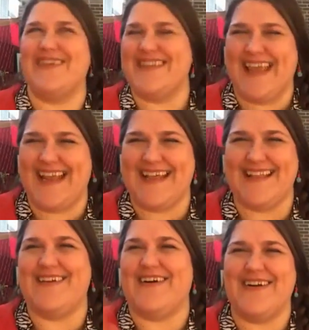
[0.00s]

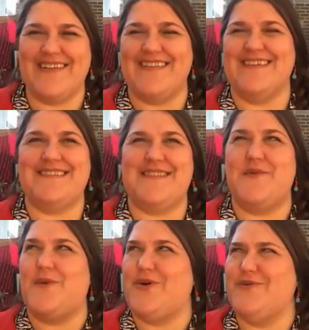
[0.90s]
related. The hearth is the
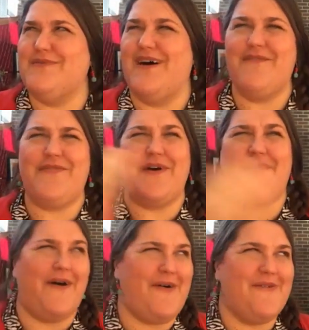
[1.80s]
womb of the
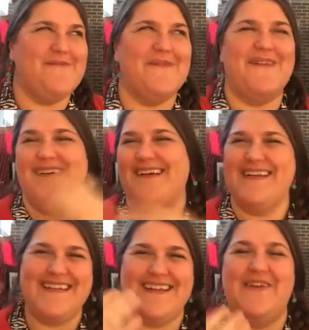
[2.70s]
home, or,
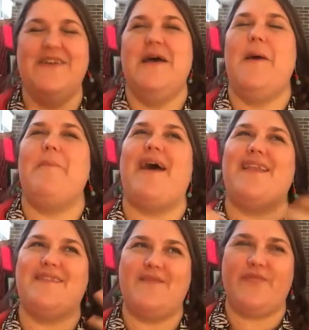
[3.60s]
you know,
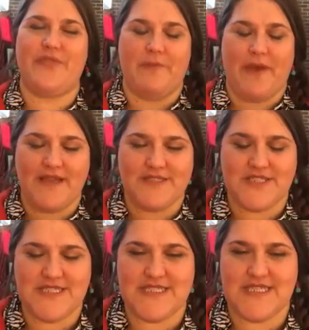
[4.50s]
but
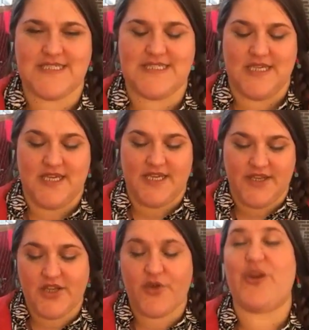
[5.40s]
just
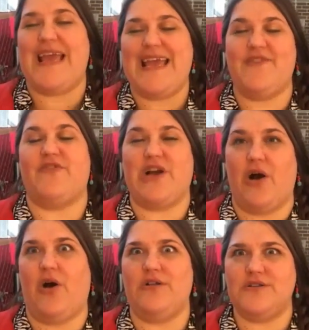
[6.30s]
the creative
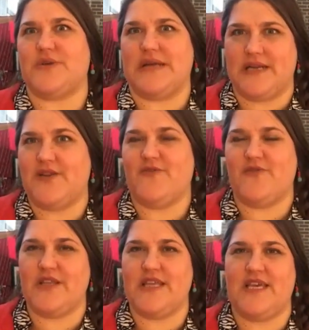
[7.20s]
cauldron,
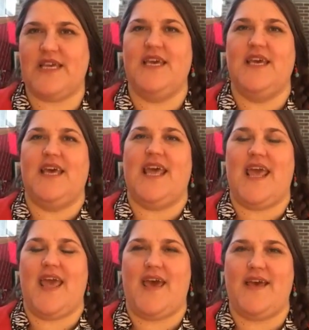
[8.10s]
really.
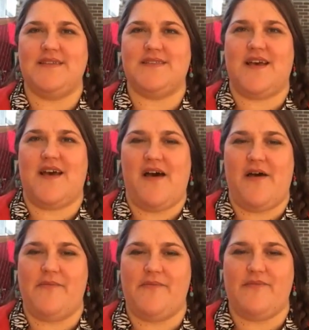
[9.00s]
And,
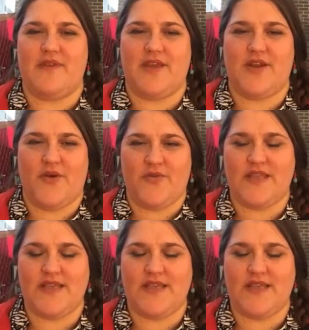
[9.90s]
you know,